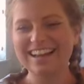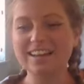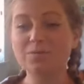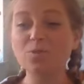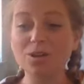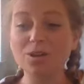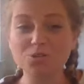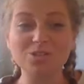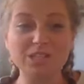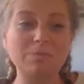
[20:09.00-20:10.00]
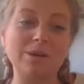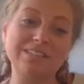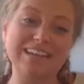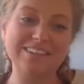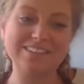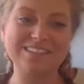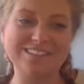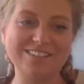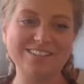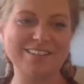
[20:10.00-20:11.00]
And Lynn Walsh wants a butty
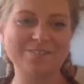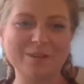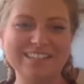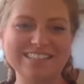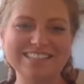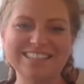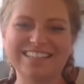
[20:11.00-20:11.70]
outside as well, please.